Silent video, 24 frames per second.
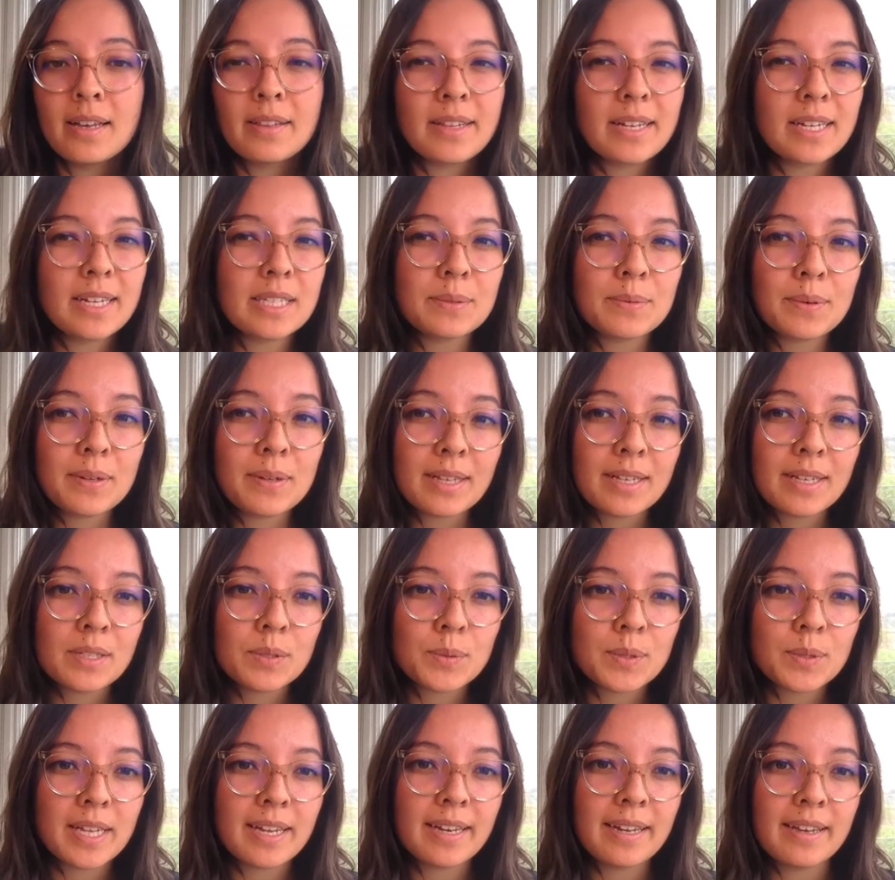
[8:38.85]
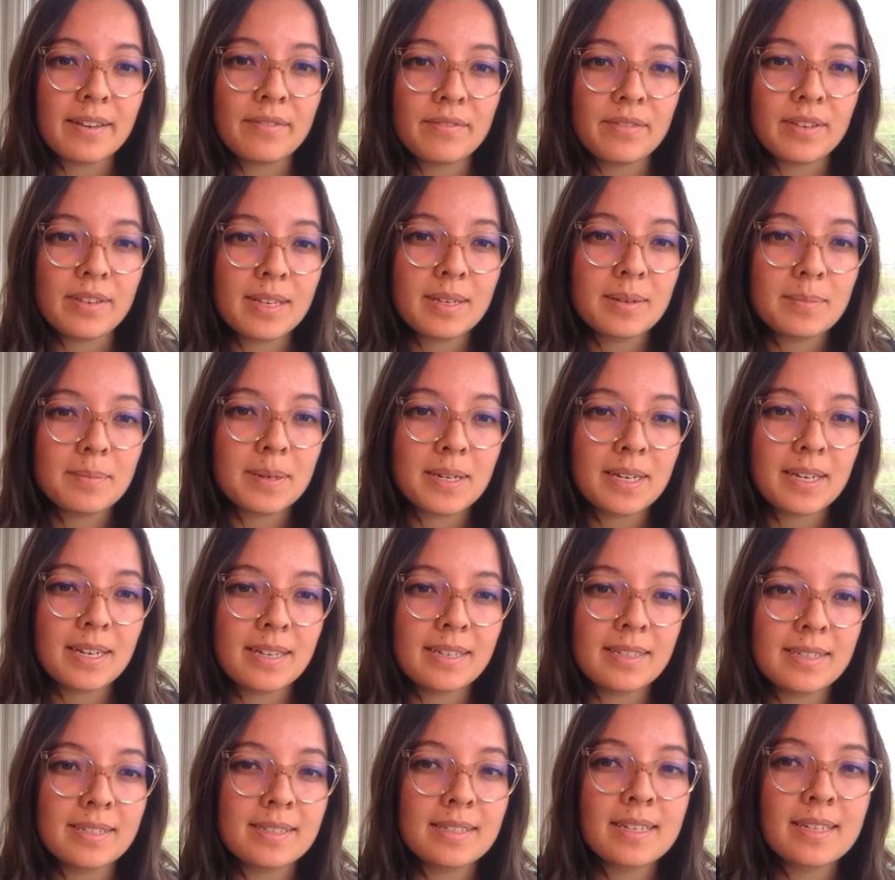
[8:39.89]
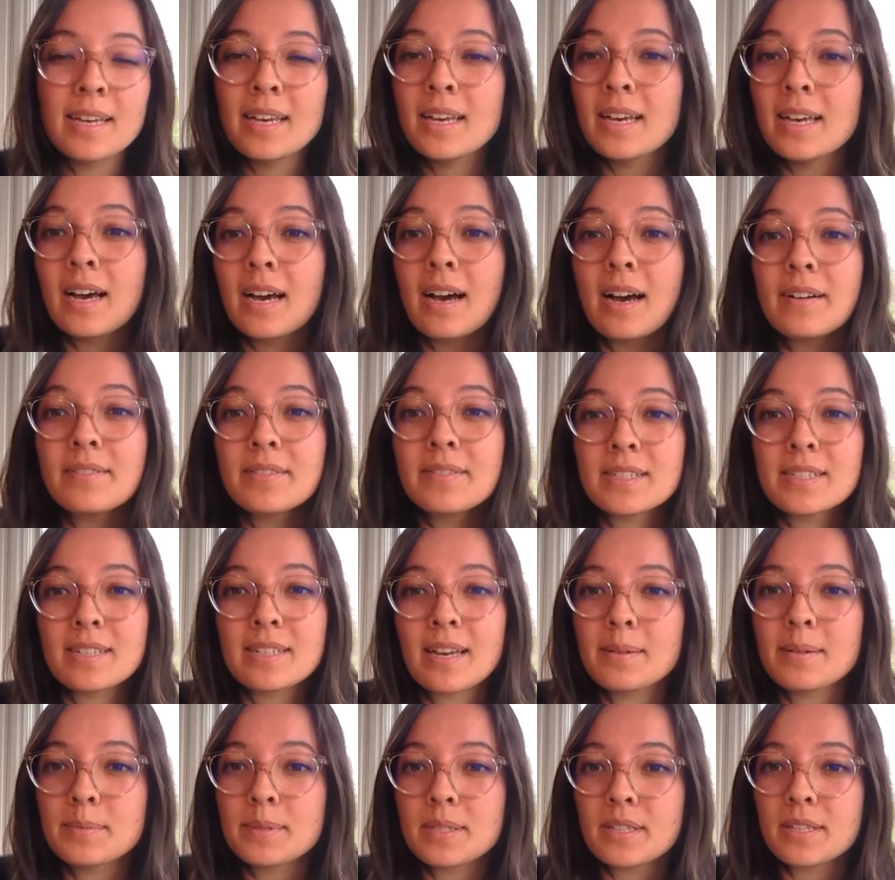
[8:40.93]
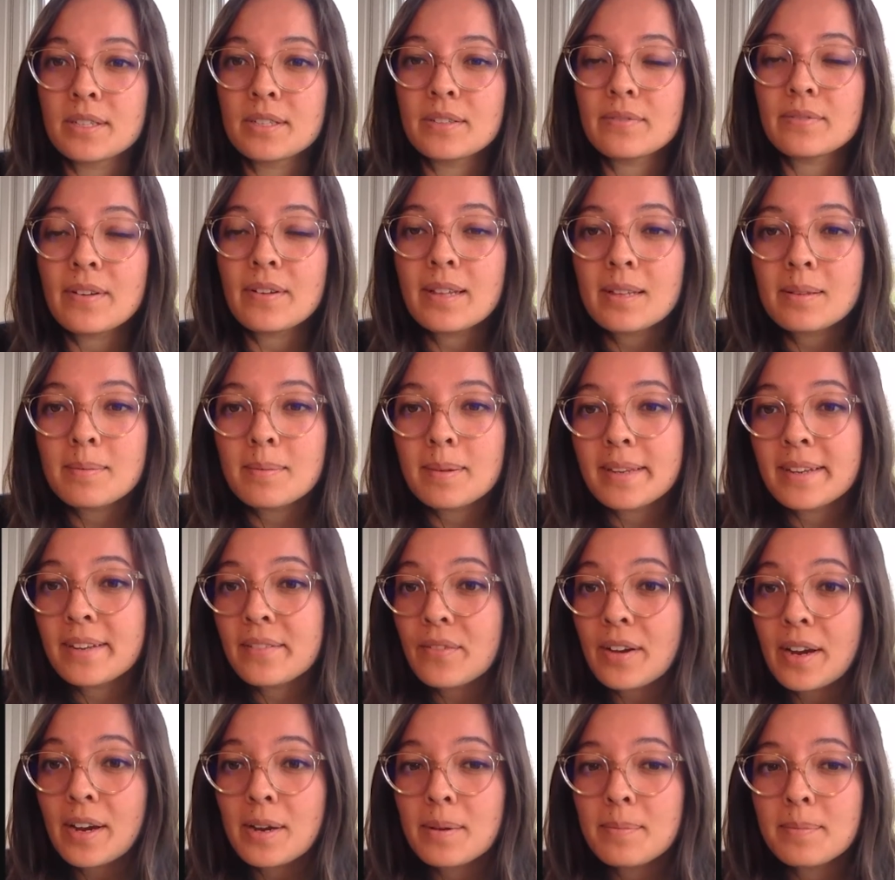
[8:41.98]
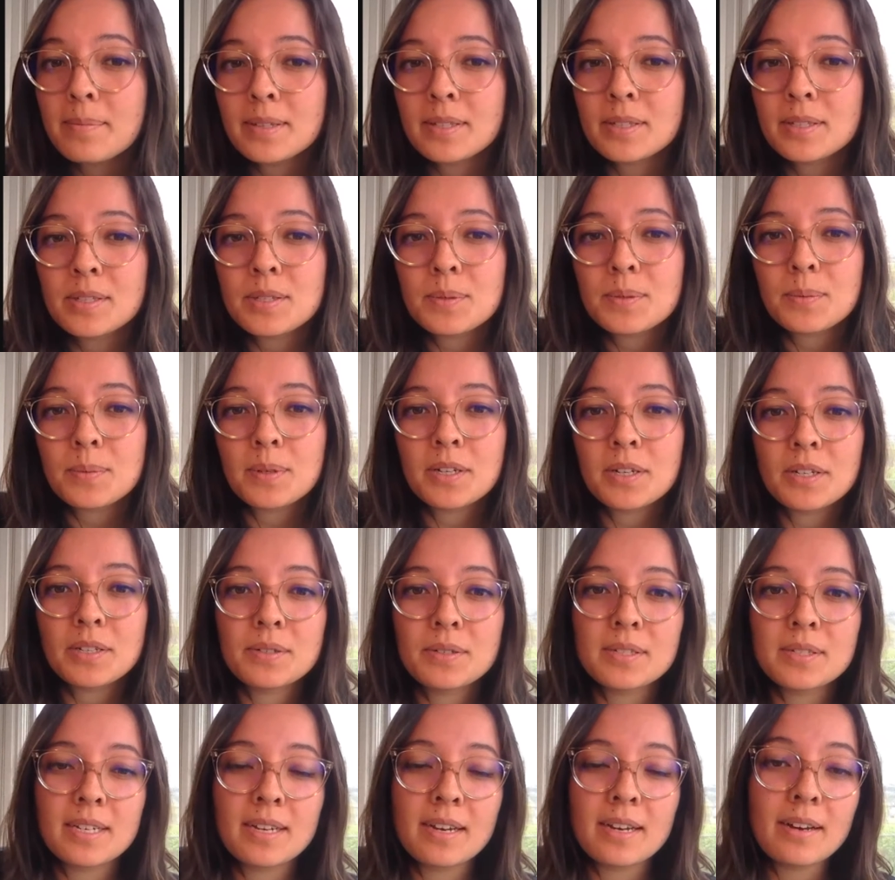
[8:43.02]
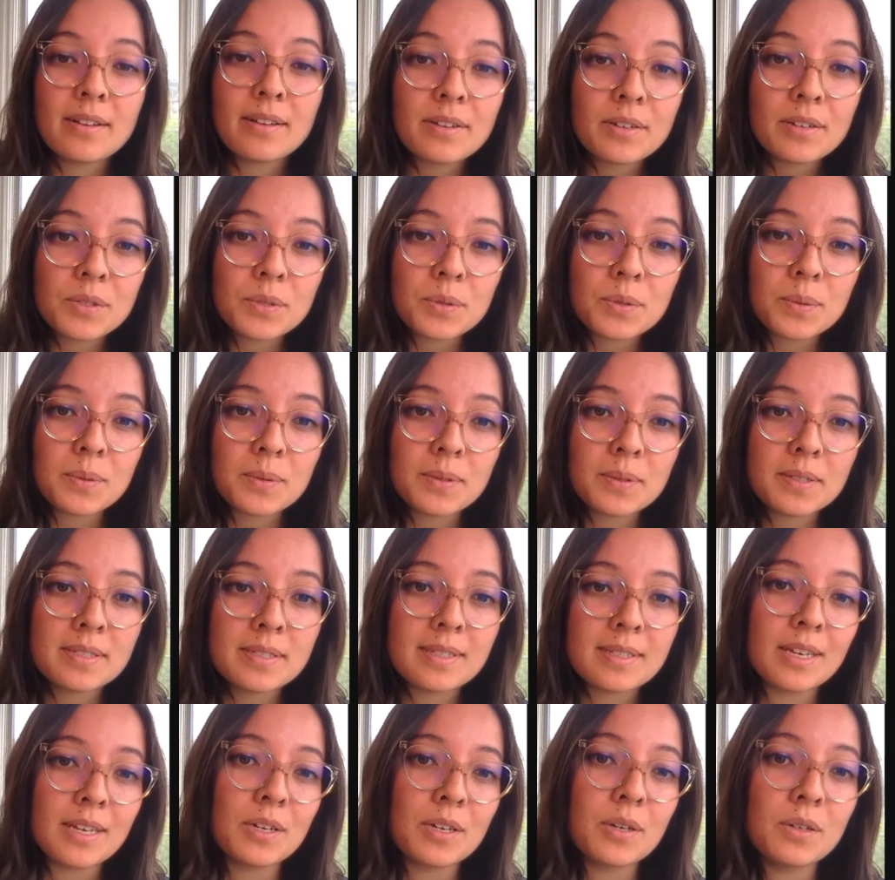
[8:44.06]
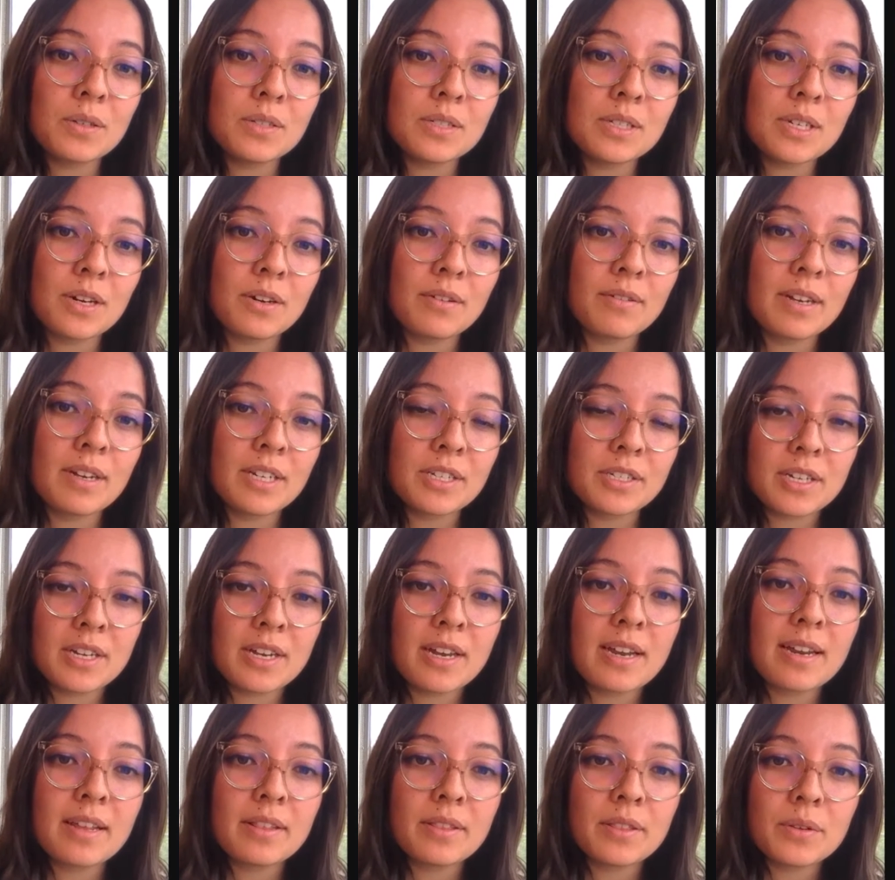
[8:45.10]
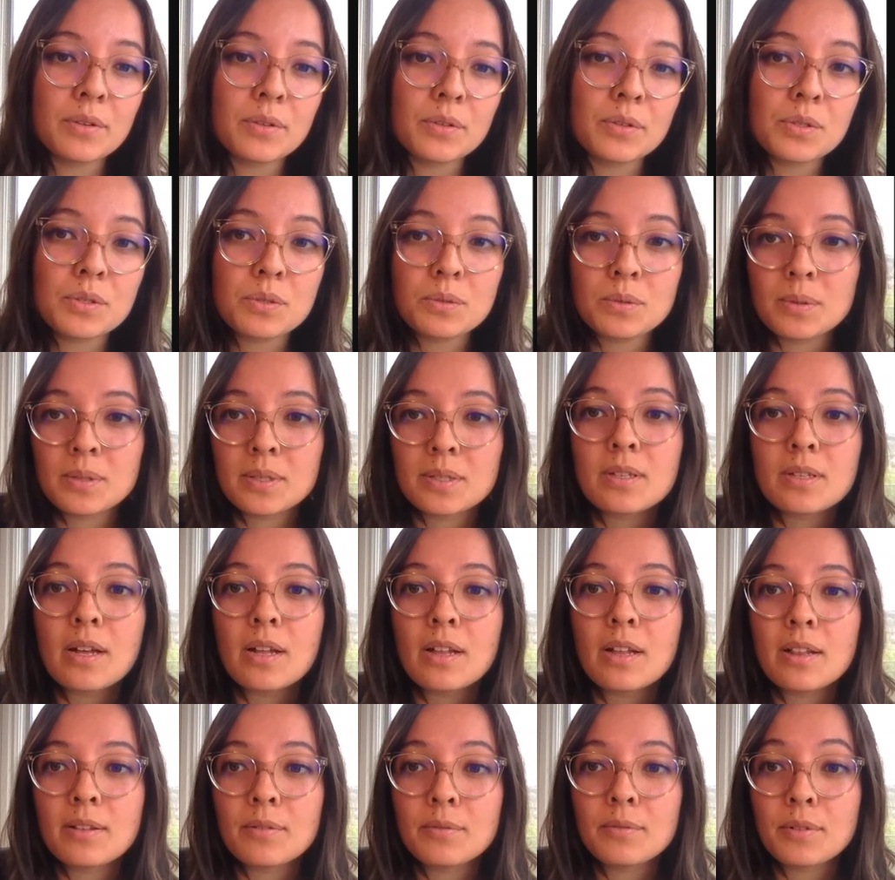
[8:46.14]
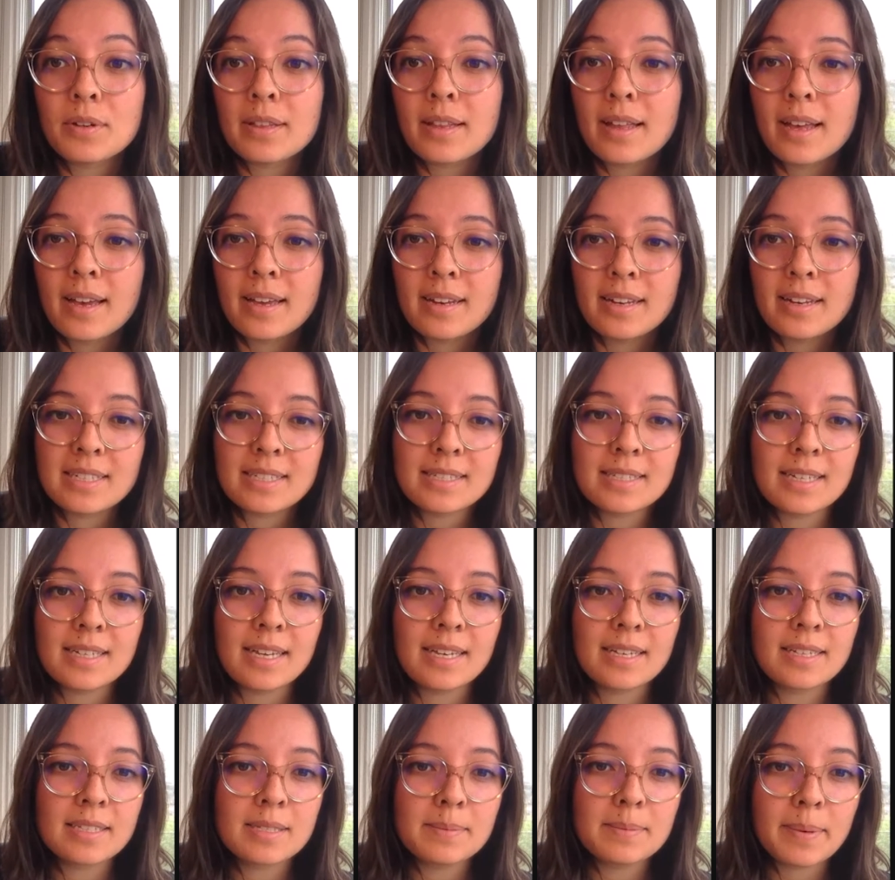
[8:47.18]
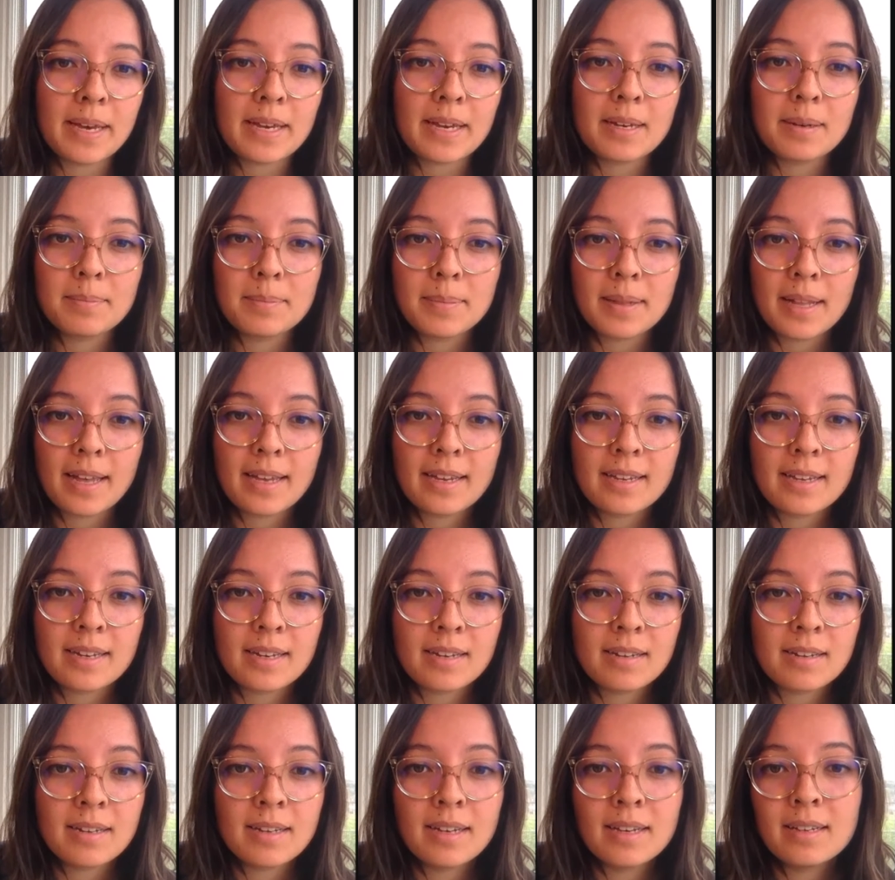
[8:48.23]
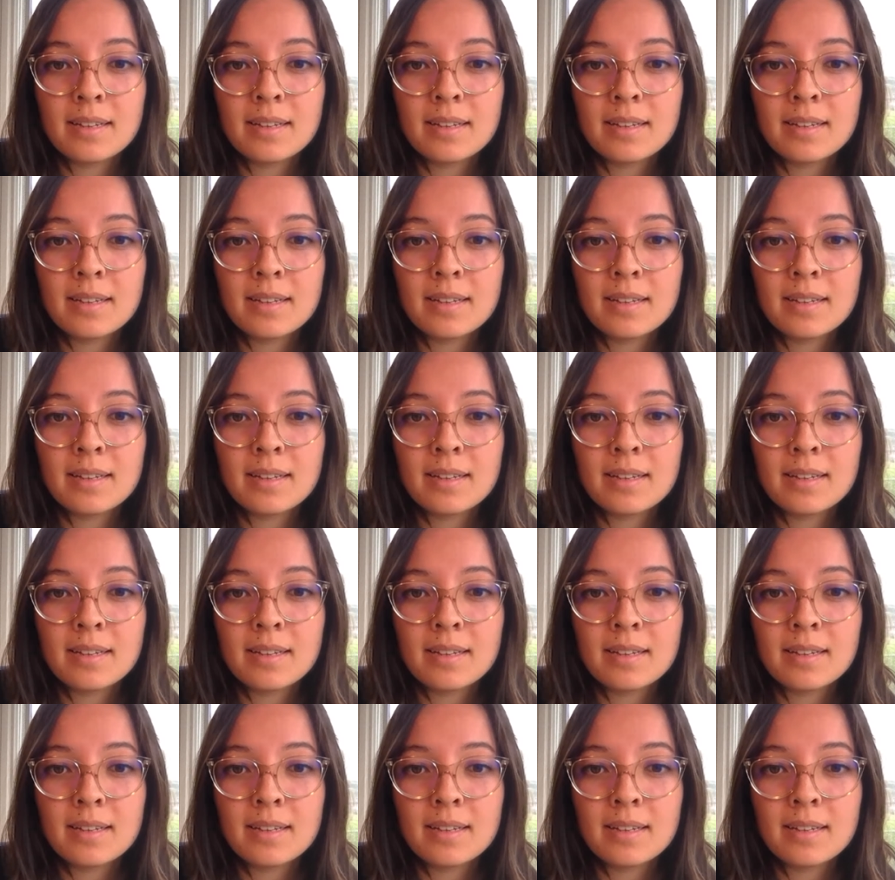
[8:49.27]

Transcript: that's where things would get iffy because oftentimes in our development environments, we're using other tools like code generation, and those tools all rely on us staying spec compliant.